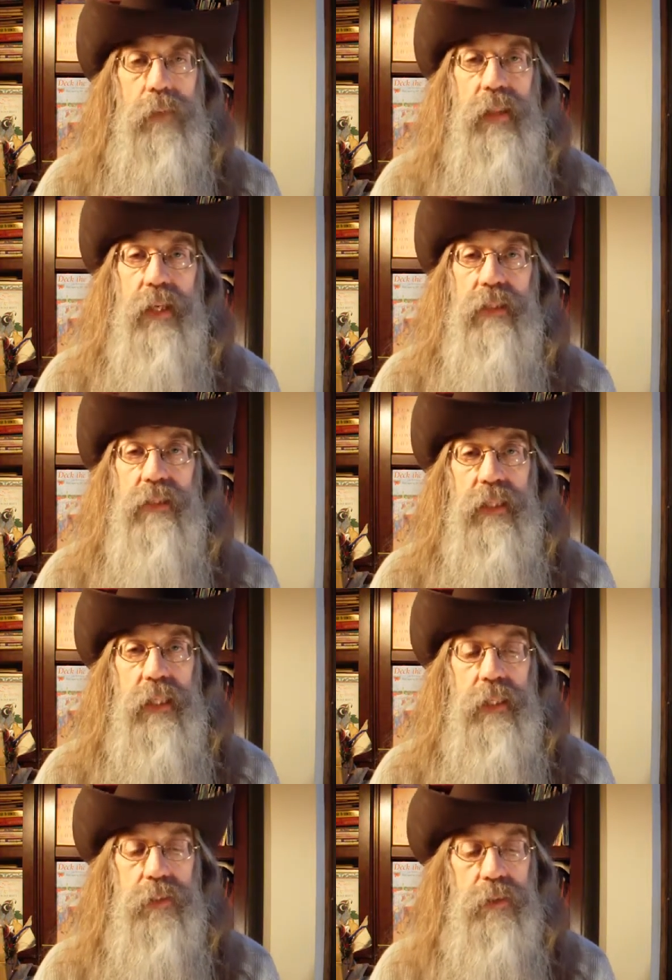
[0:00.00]
And that is the
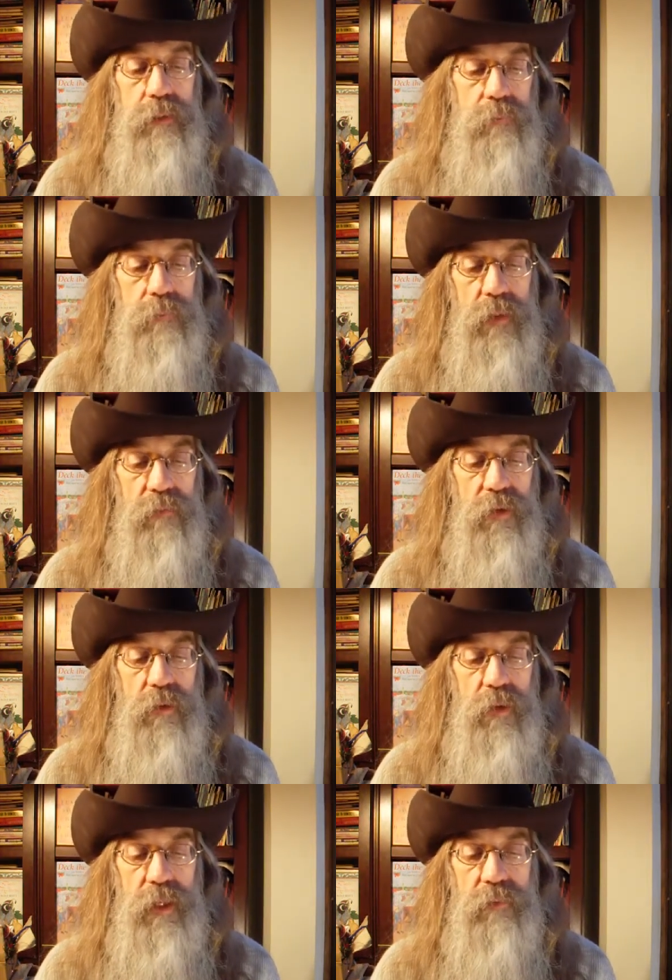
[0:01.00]
end of The
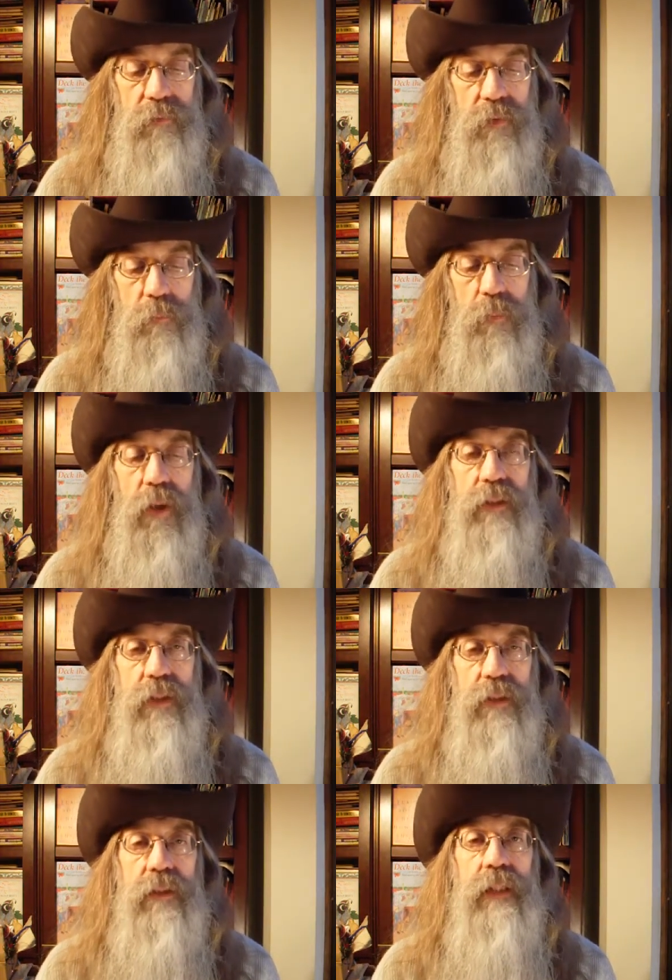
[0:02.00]
Creative
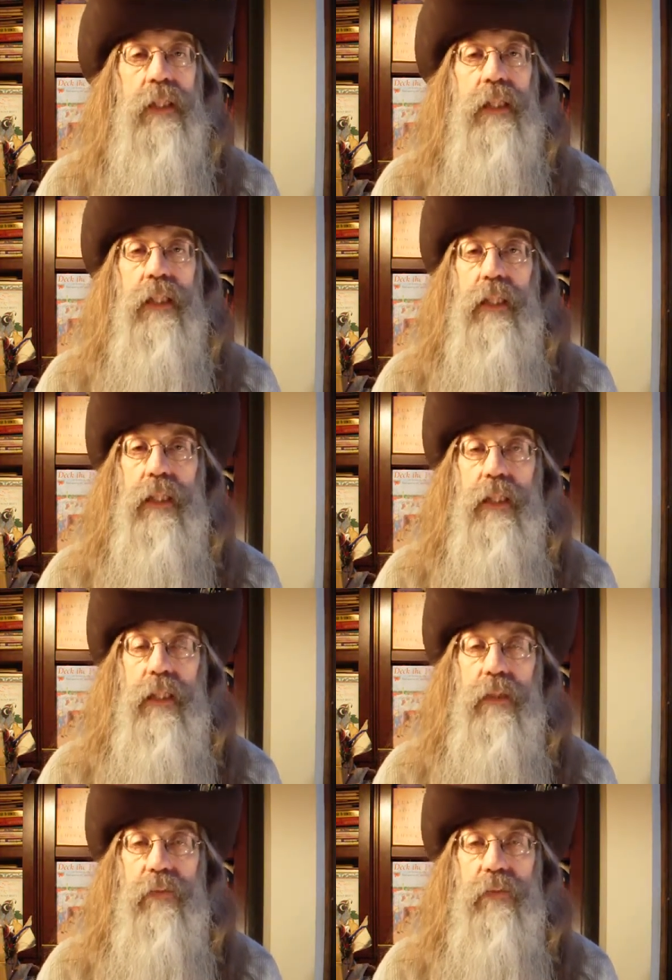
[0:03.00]
Process in the